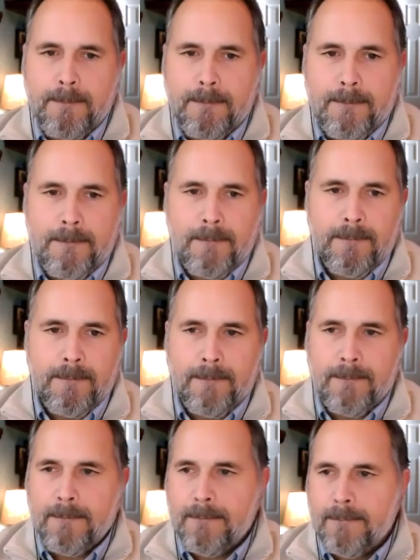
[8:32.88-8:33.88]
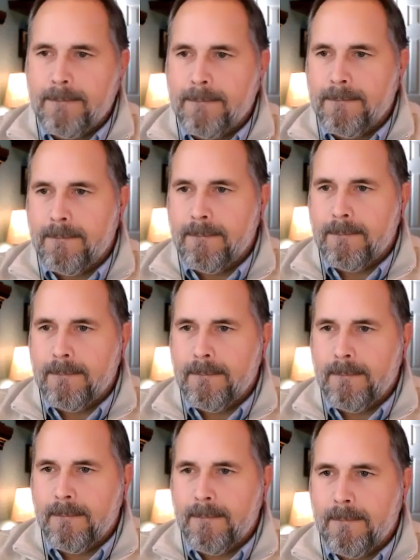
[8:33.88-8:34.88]

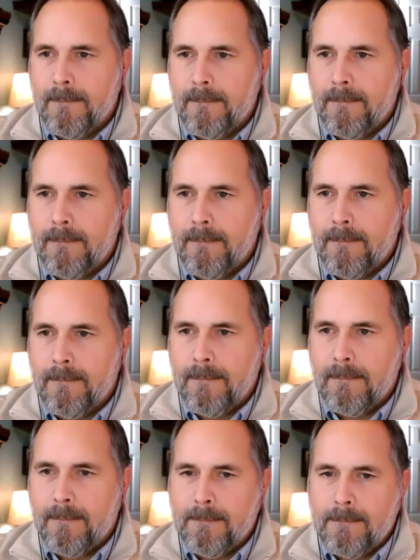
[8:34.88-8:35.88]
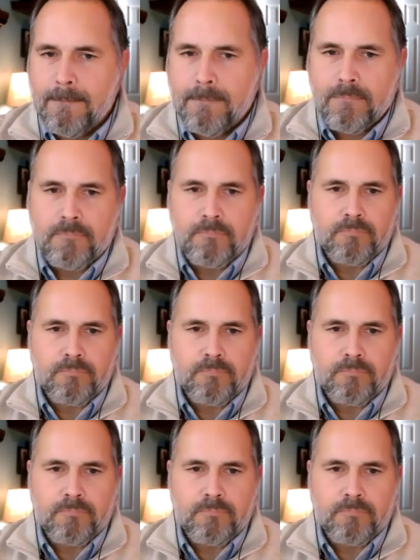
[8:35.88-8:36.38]
(not speaking)